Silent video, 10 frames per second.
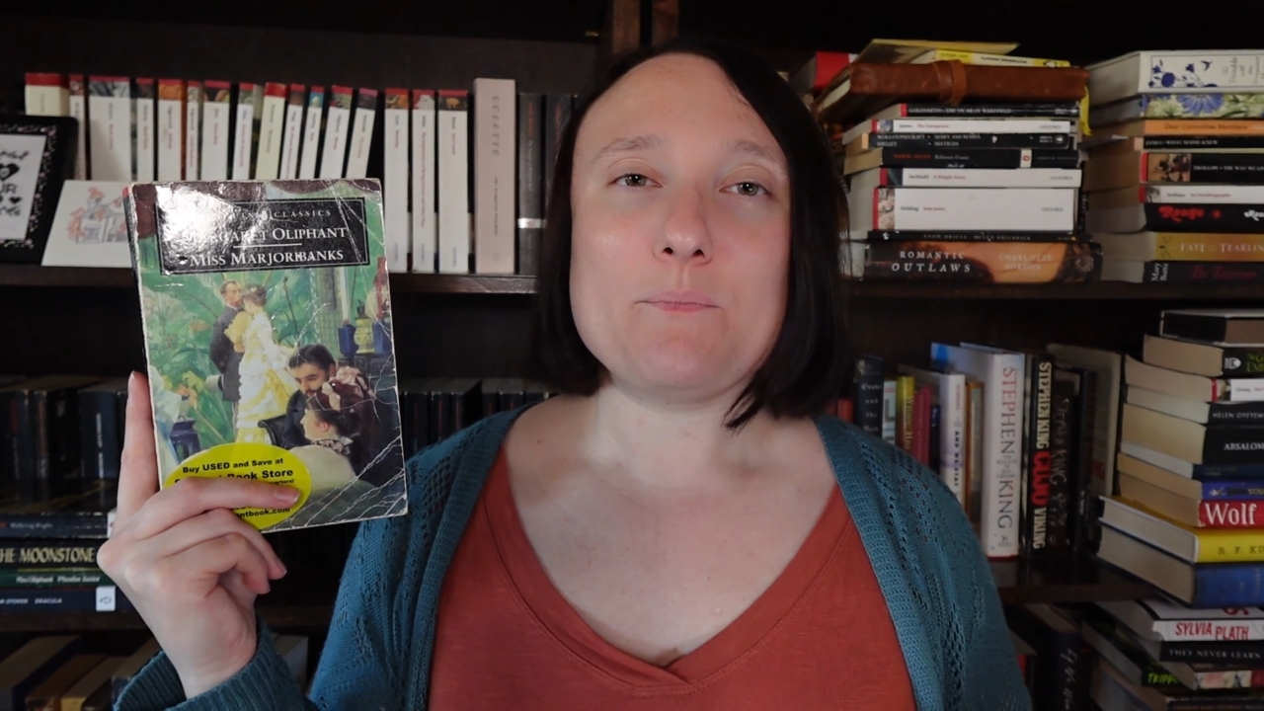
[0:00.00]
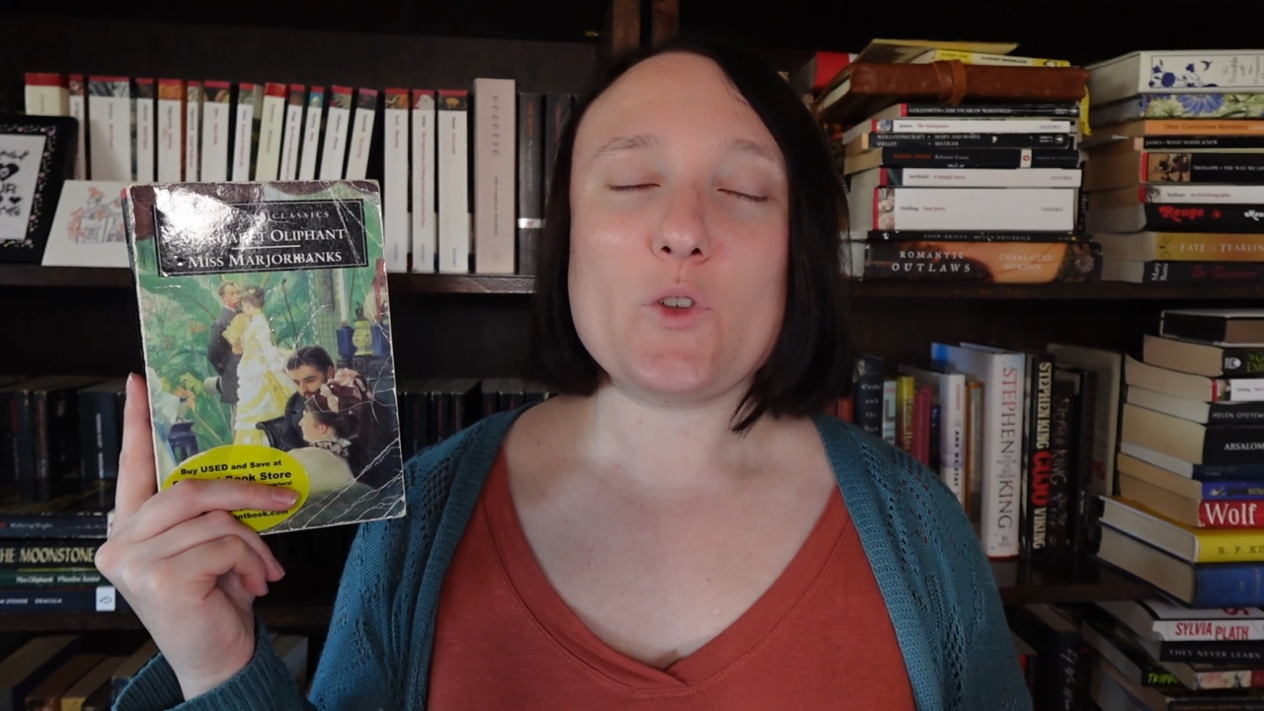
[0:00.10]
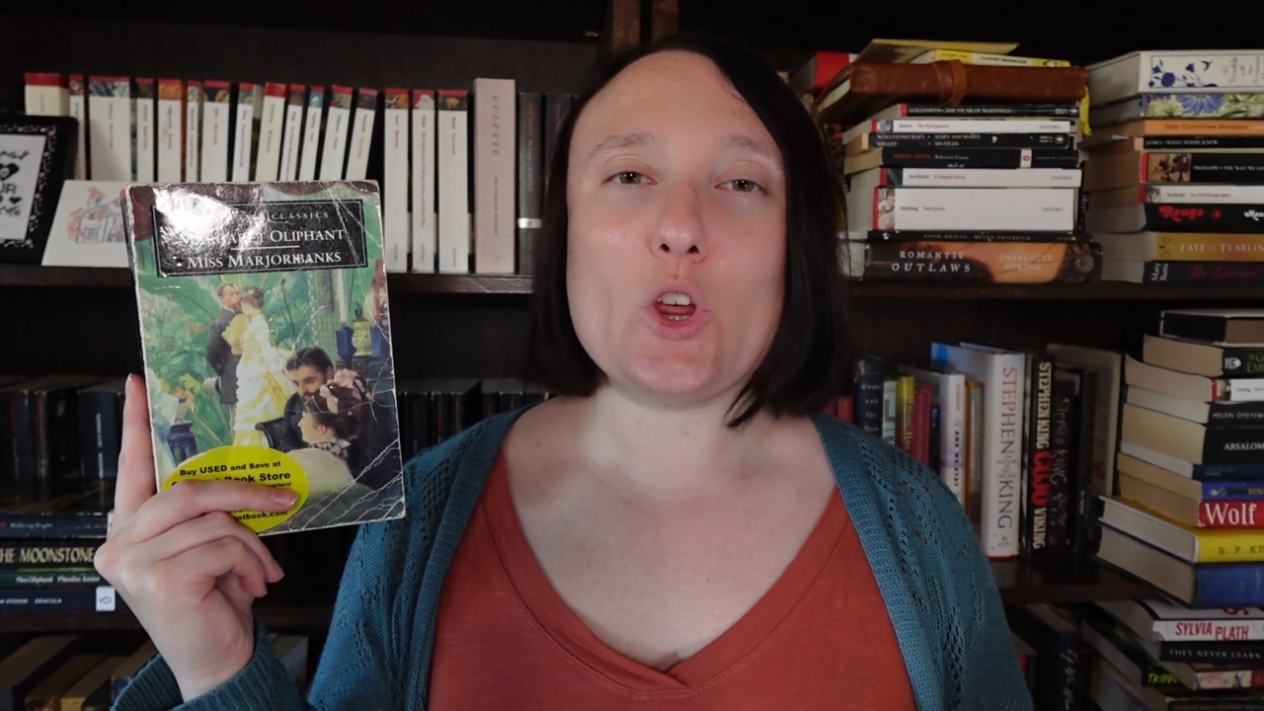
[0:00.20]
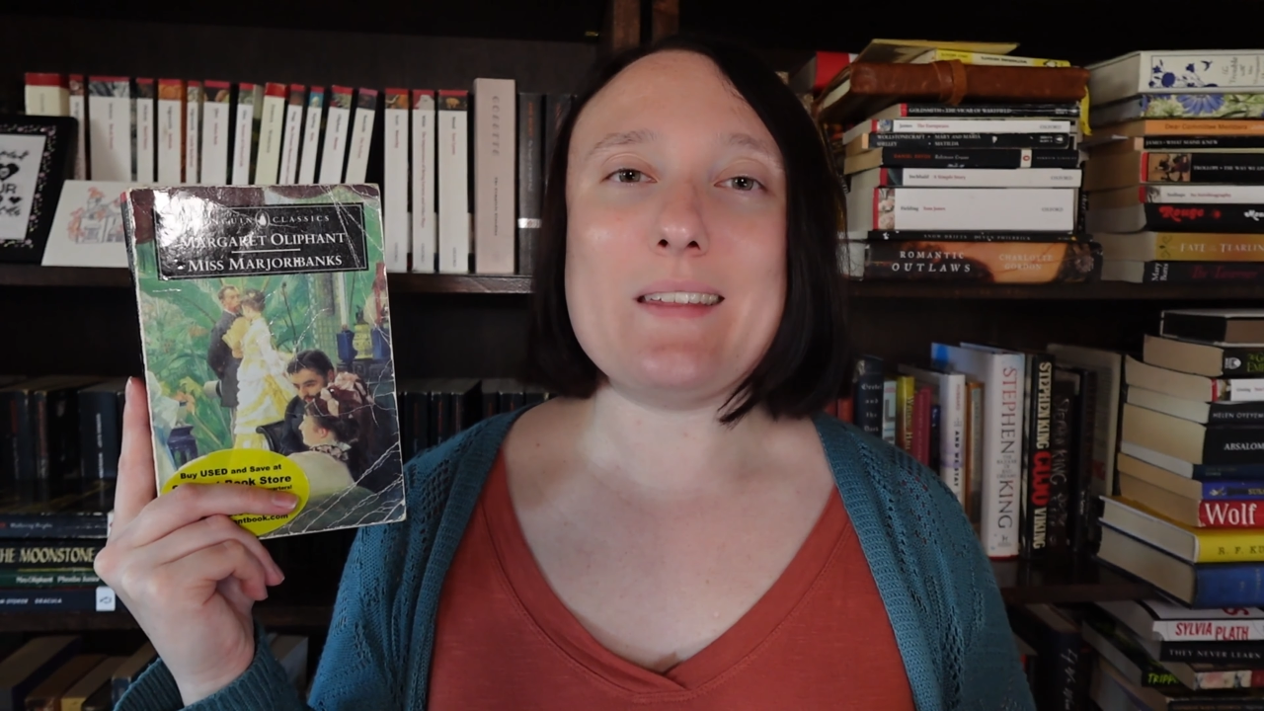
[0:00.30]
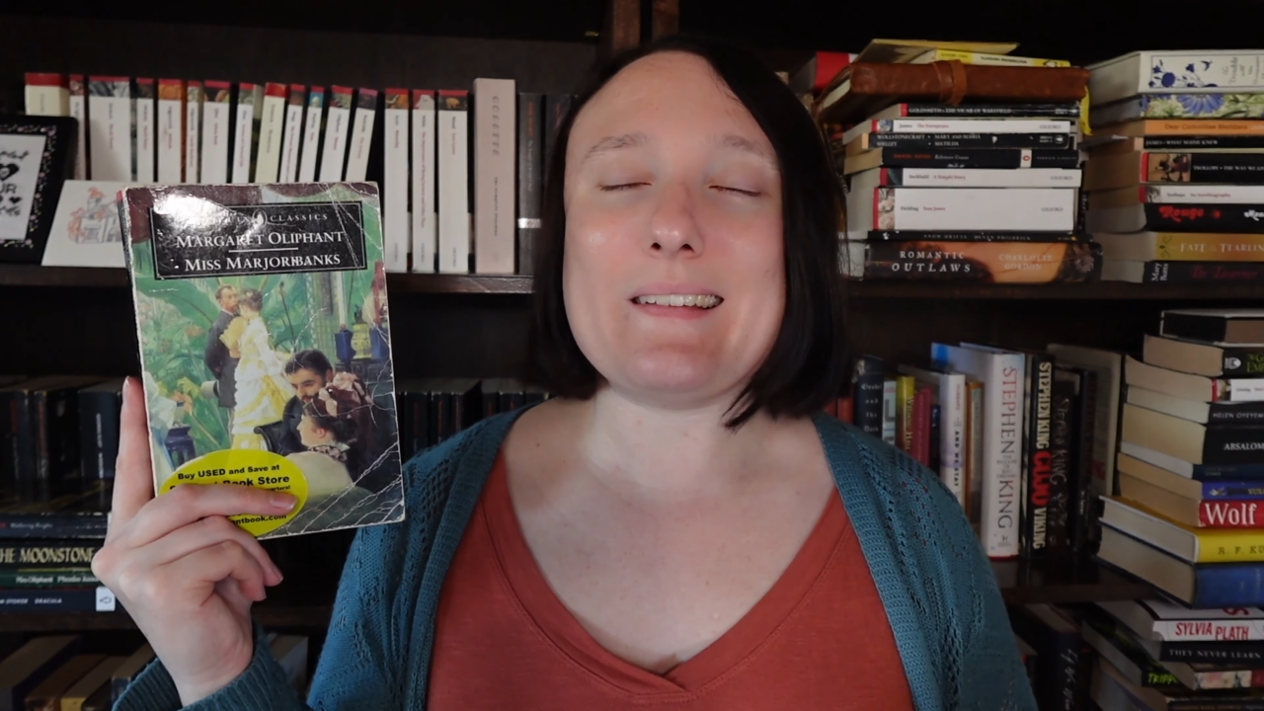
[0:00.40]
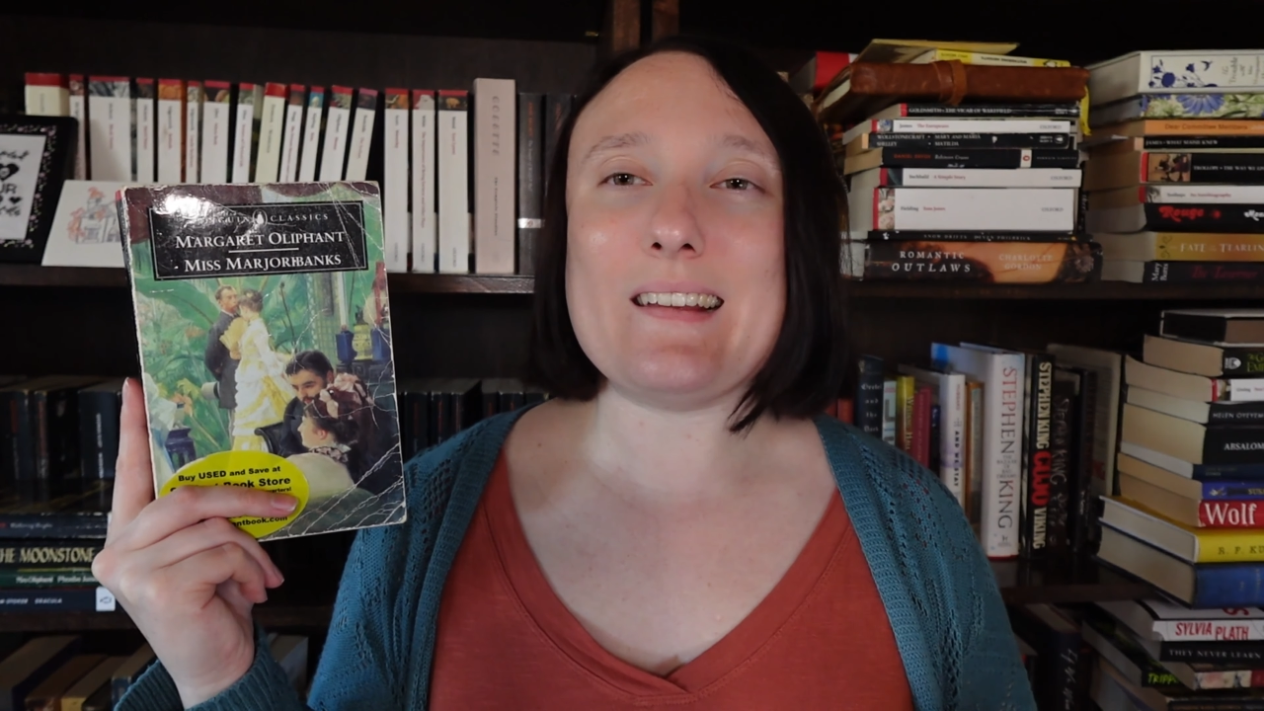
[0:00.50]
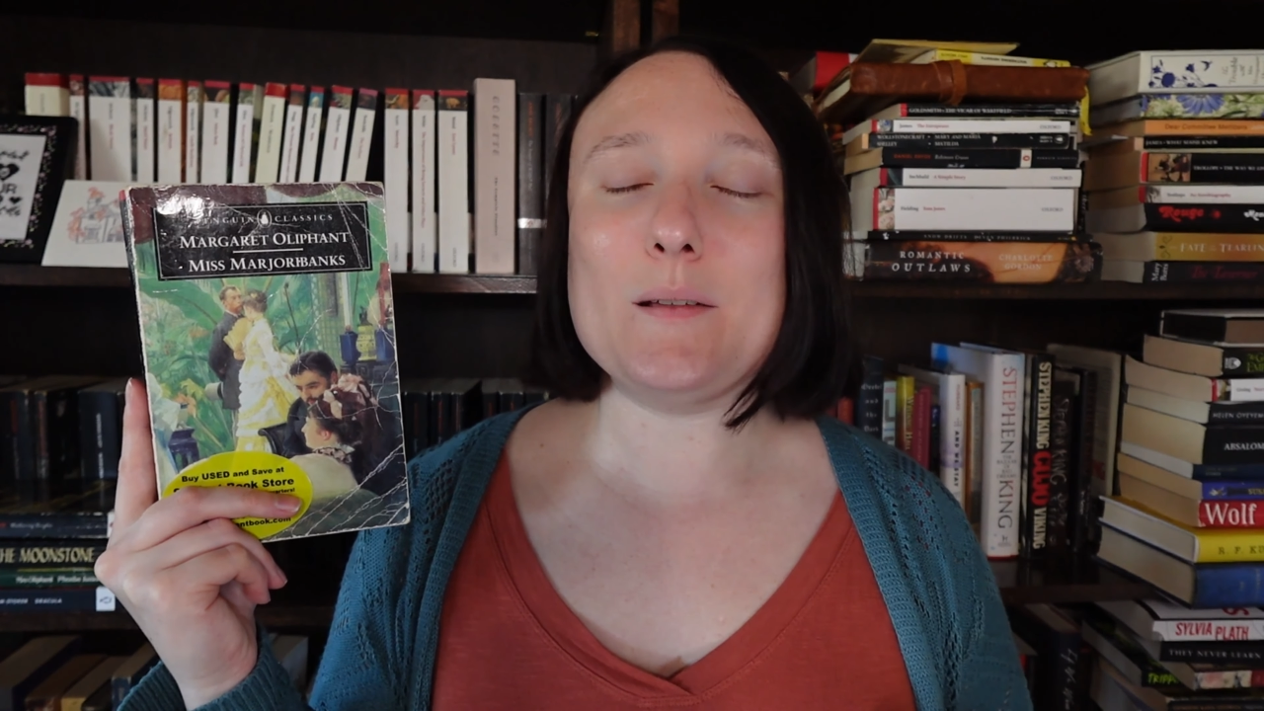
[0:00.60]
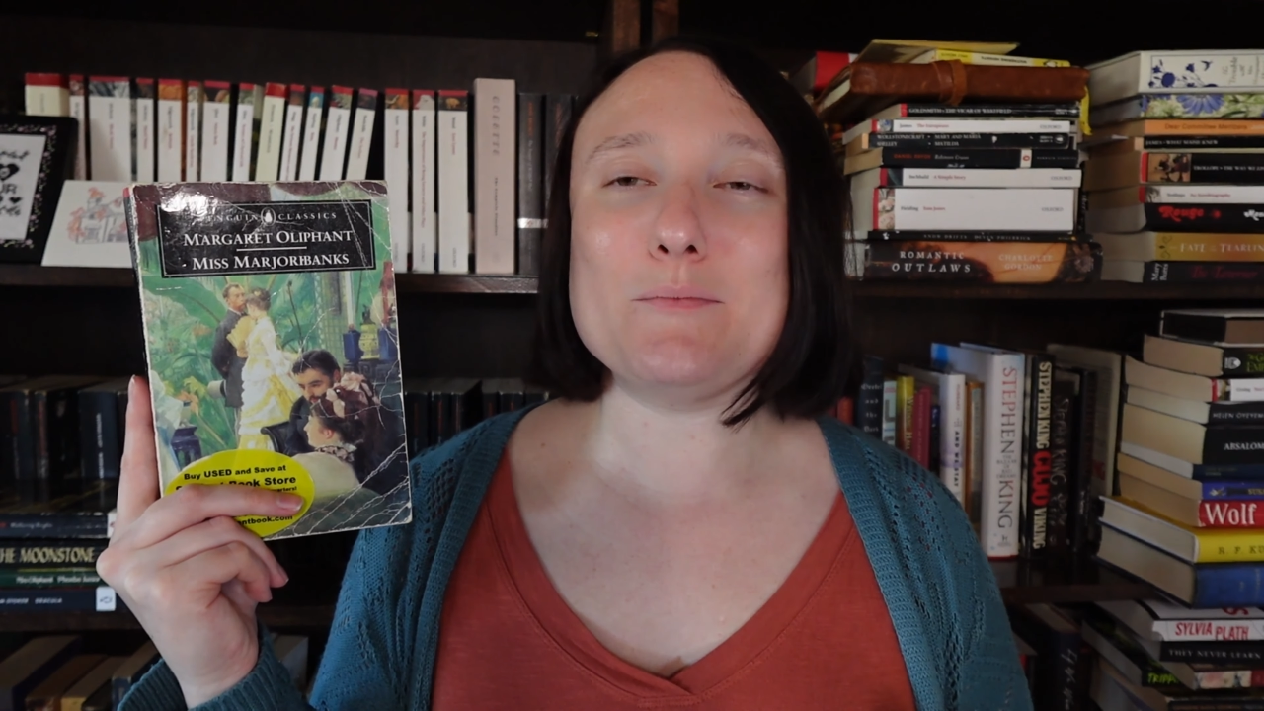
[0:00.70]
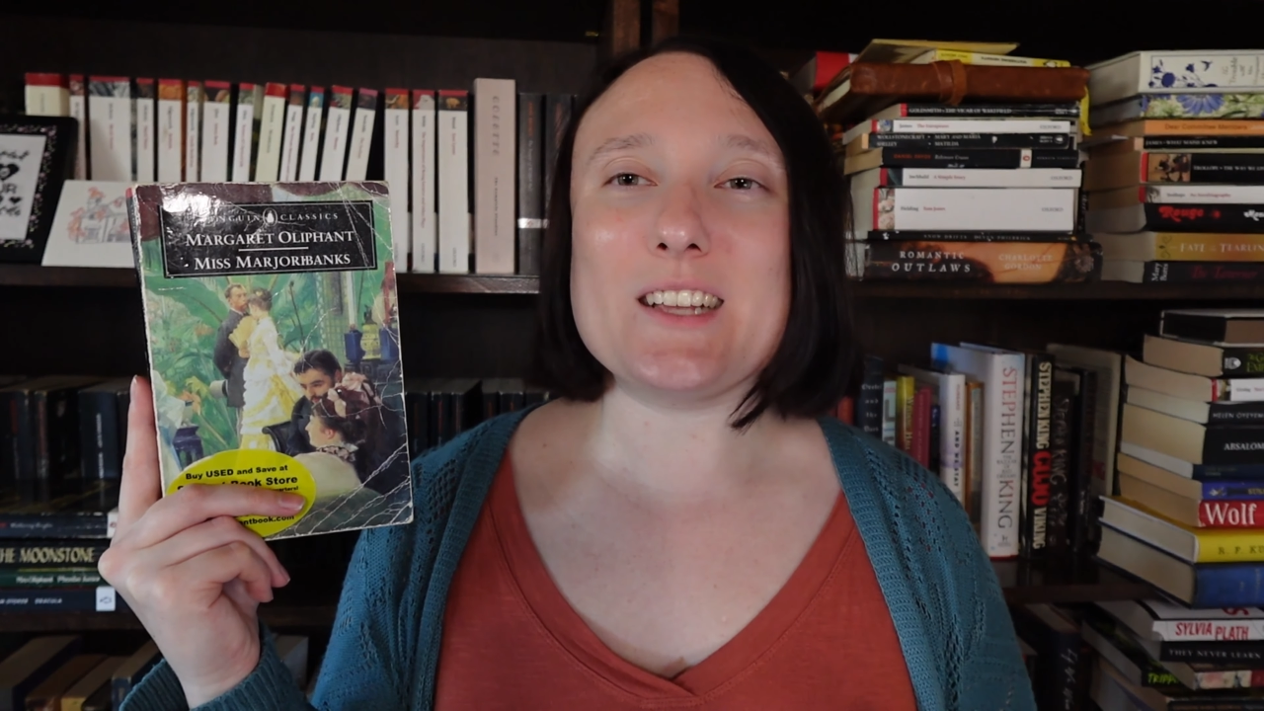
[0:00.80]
She seems